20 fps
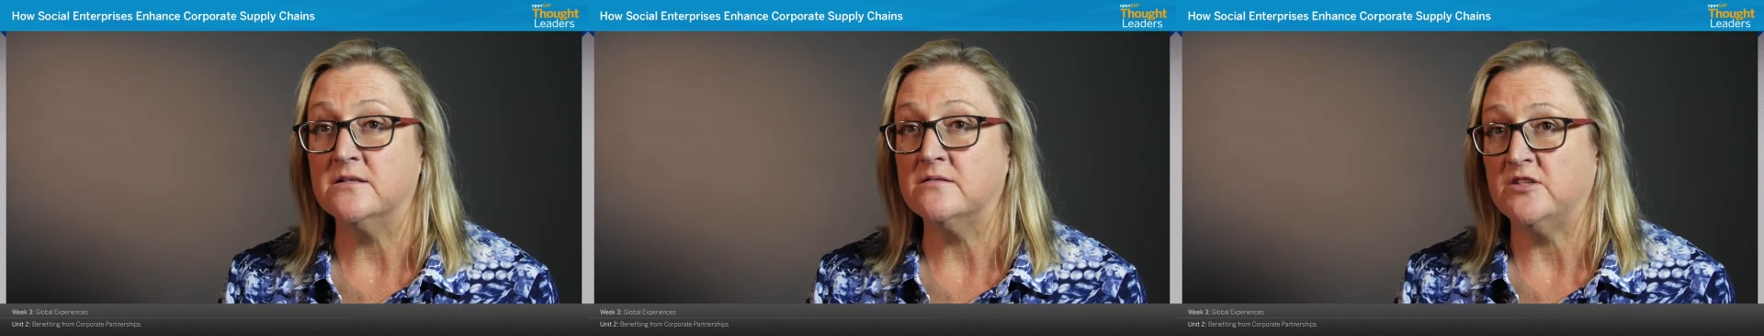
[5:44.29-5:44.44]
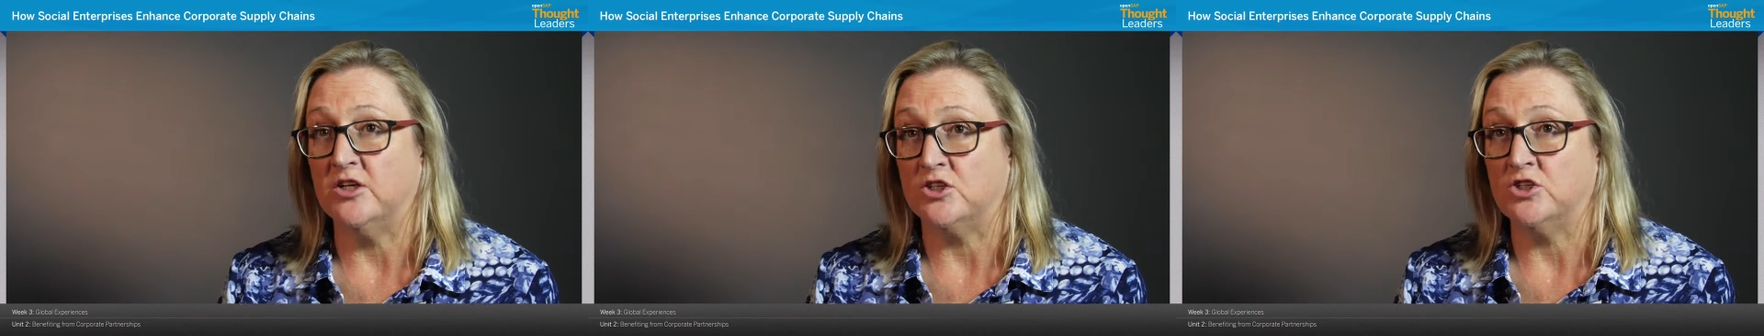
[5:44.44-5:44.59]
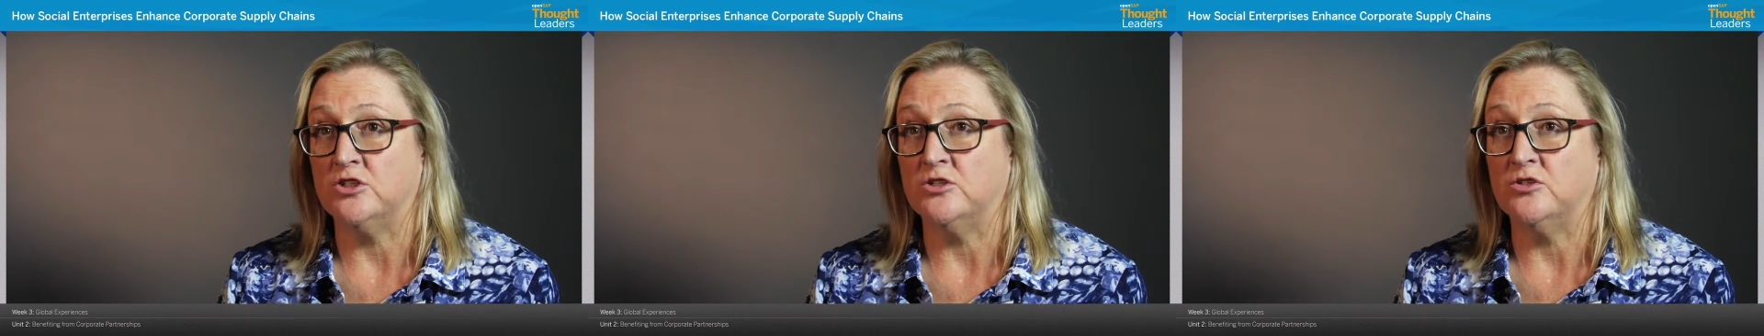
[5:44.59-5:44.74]

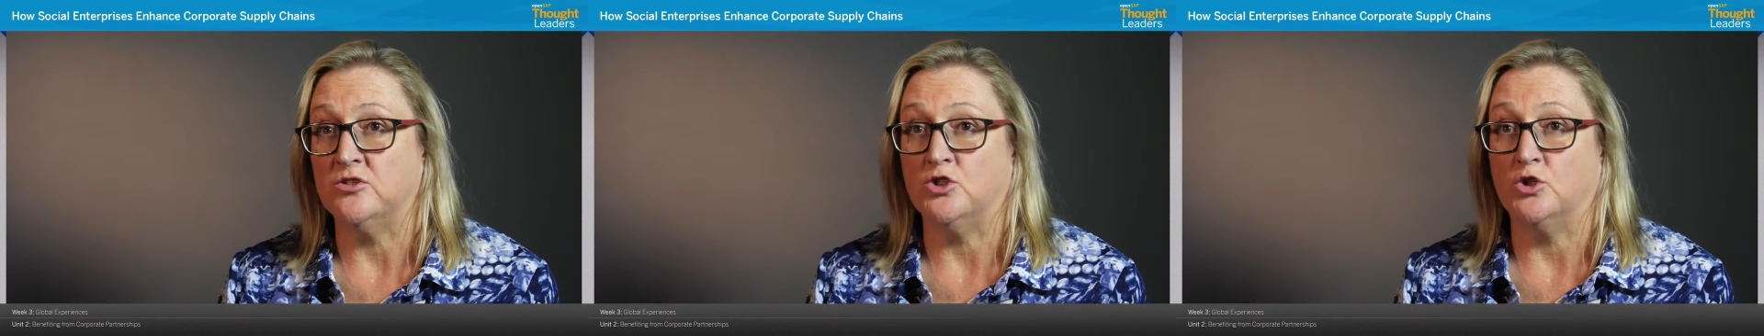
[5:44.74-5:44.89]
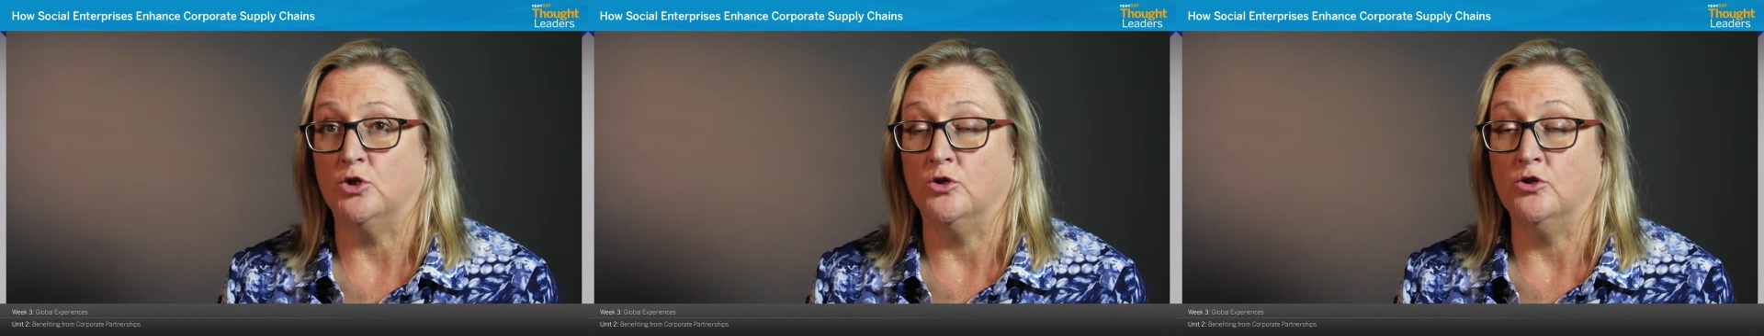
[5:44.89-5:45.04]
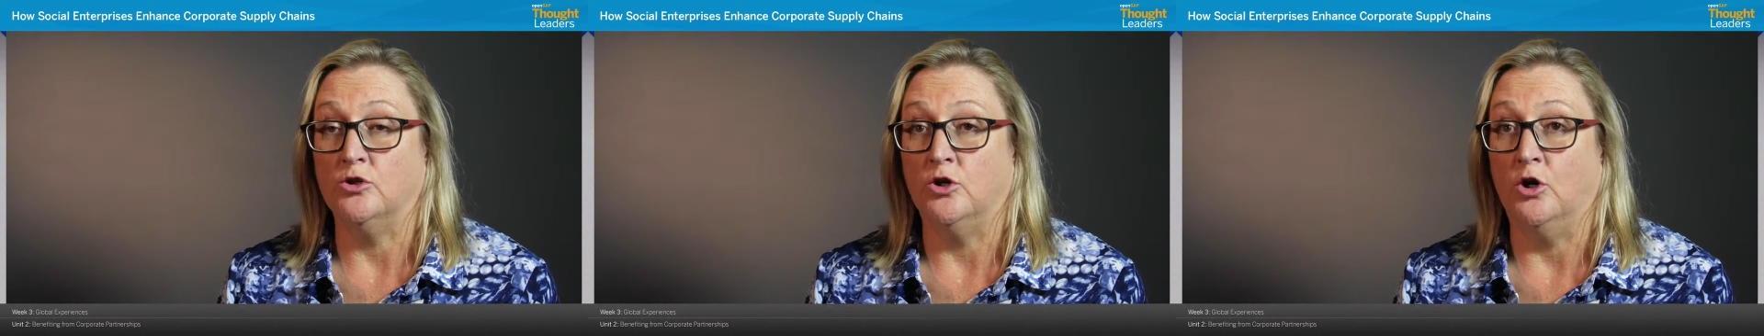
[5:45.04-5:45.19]
such as
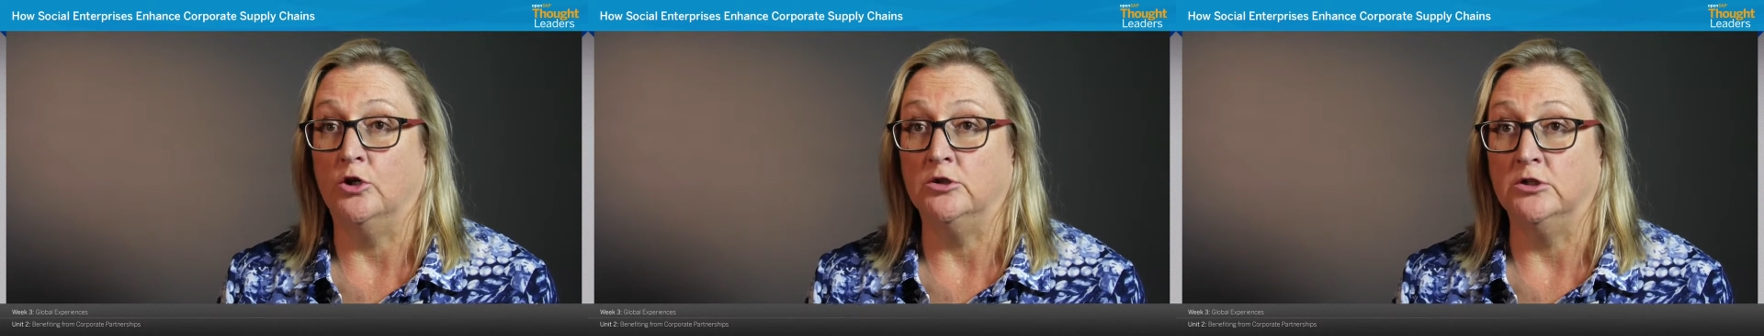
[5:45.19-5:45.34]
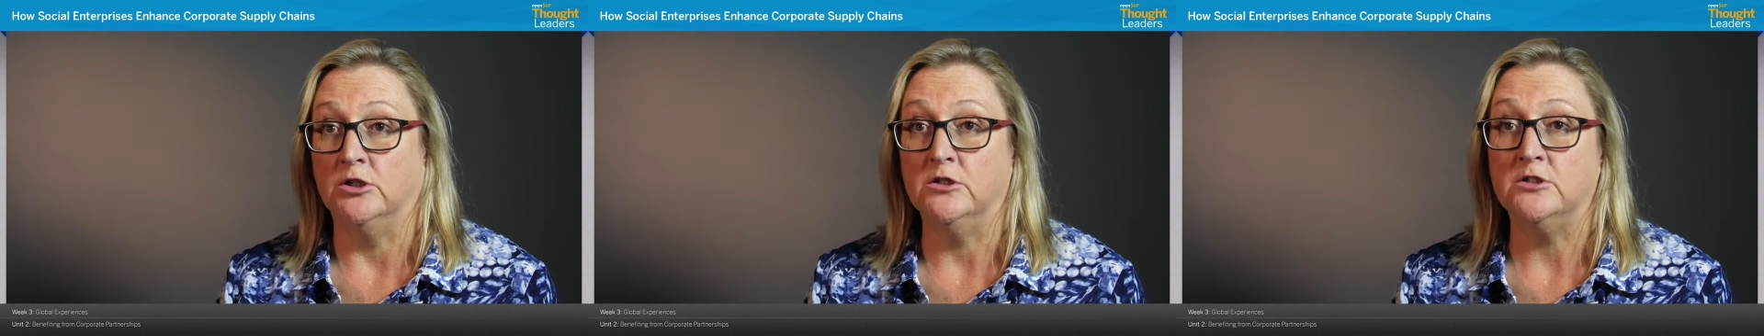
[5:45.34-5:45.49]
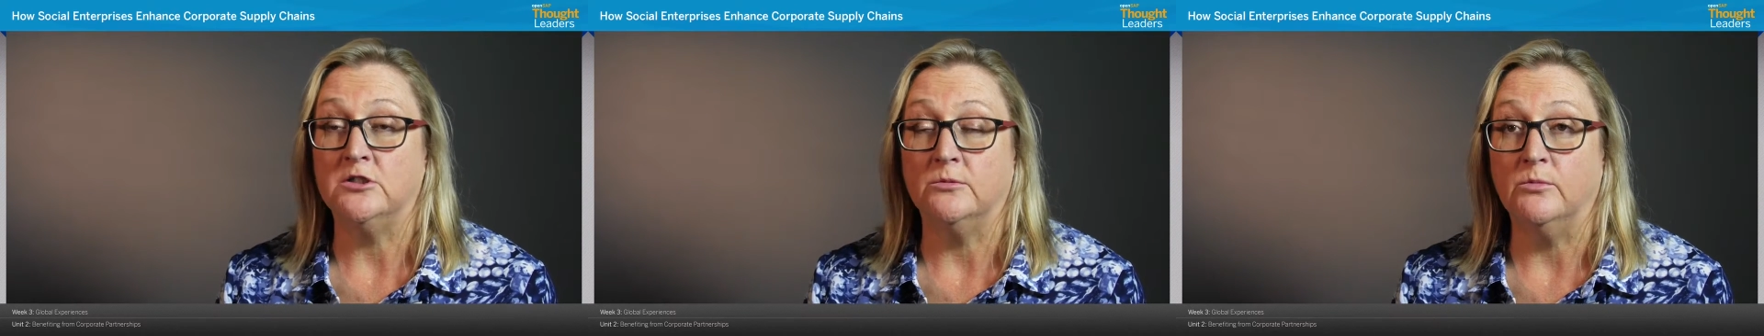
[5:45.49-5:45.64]
John
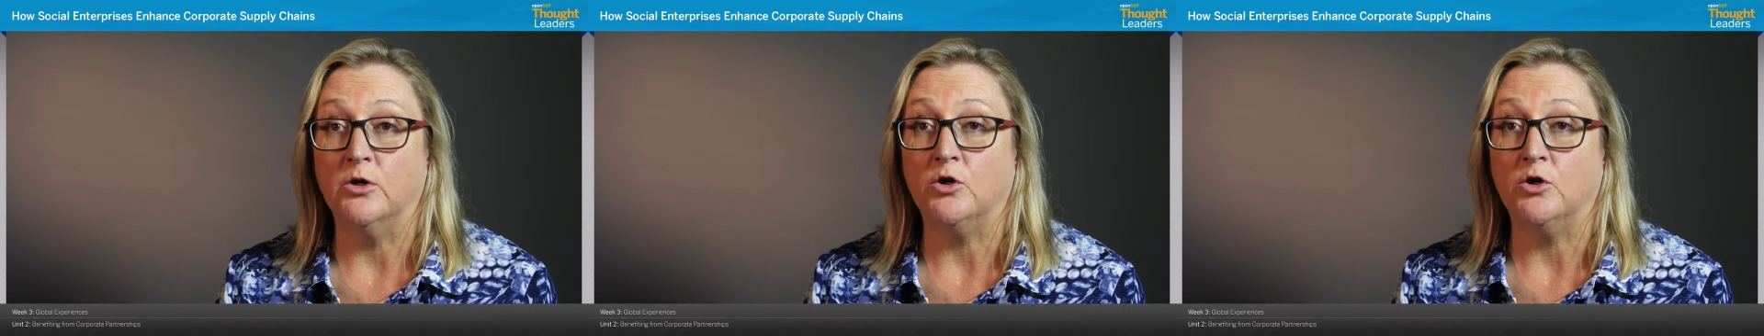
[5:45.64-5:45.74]
Holland and